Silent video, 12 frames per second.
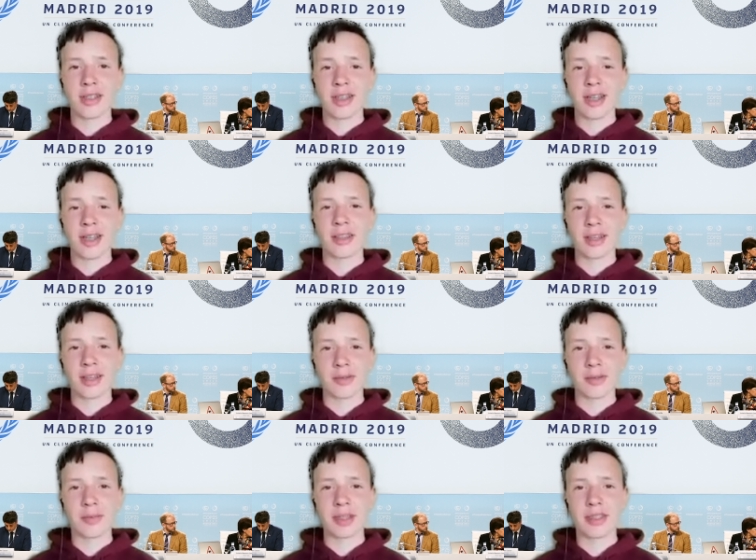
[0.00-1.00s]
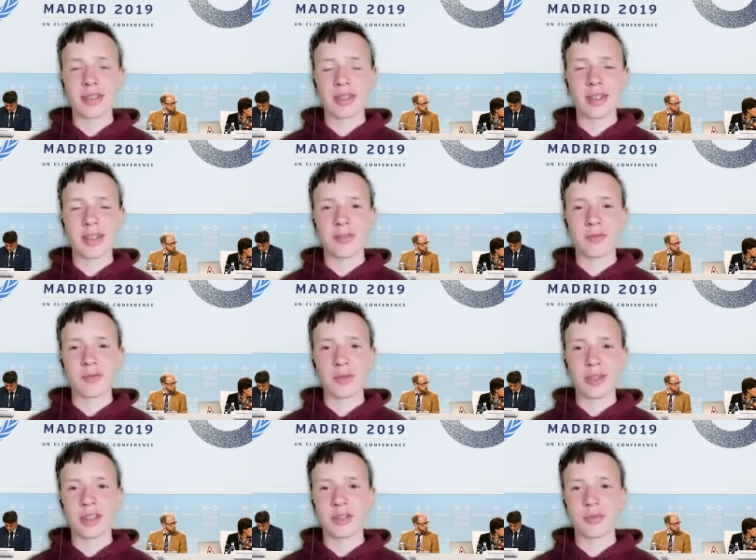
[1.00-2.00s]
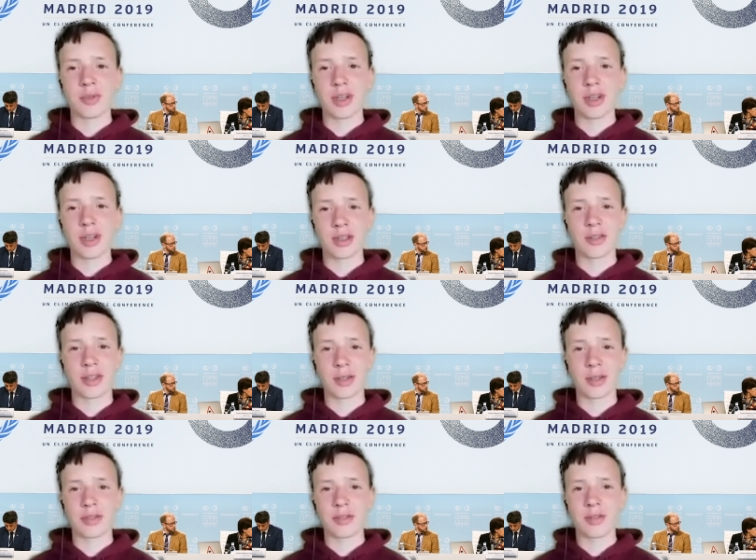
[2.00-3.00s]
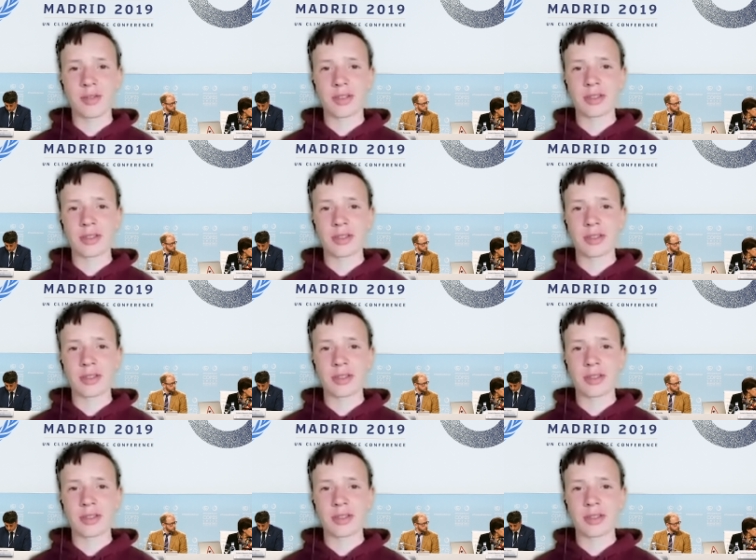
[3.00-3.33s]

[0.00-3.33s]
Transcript: and that basically everyone is relying on them to do this.